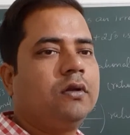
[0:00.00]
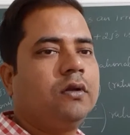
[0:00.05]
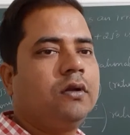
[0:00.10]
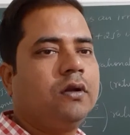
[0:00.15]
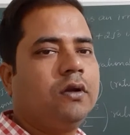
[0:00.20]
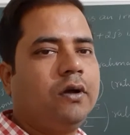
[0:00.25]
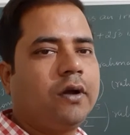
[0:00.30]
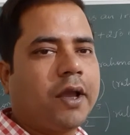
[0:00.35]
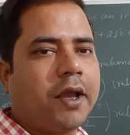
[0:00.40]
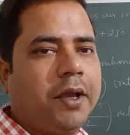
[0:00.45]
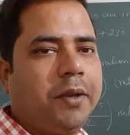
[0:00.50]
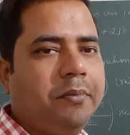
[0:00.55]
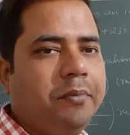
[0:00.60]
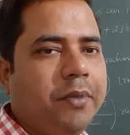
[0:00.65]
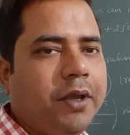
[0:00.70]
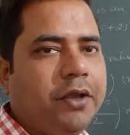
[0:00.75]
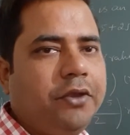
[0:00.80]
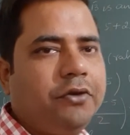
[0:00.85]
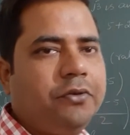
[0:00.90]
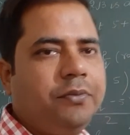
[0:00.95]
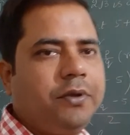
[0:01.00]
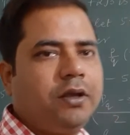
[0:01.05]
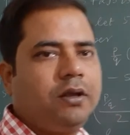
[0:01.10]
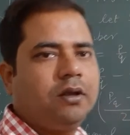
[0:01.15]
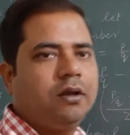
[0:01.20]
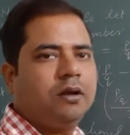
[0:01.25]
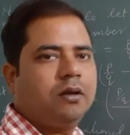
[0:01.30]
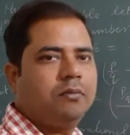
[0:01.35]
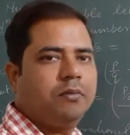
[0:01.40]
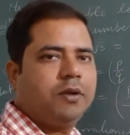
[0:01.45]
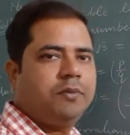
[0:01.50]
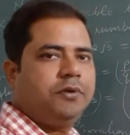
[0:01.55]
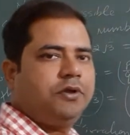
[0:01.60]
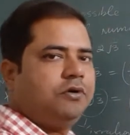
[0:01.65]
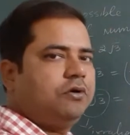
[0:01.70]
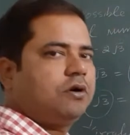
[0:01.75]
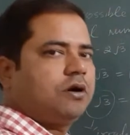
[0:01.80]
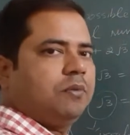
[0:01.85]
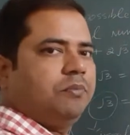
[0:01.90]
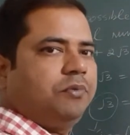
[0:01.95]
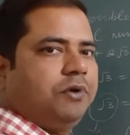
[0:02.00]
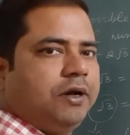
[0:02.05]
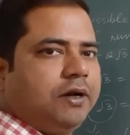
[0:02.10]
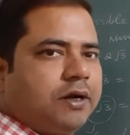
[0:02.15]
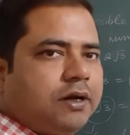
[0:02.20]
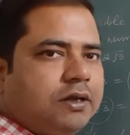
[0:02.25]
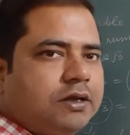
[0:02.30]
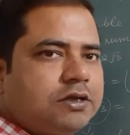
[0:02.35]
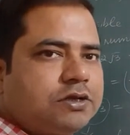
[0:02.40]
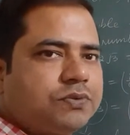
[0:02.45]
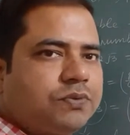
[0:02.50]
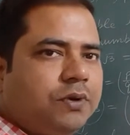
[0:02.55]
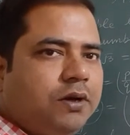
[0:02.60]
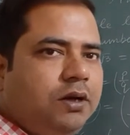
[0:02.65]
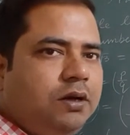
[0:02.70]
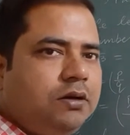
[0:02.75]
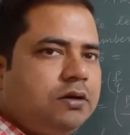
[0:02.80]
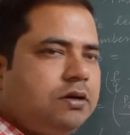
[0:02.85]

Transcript: okay, maybe you completed this one.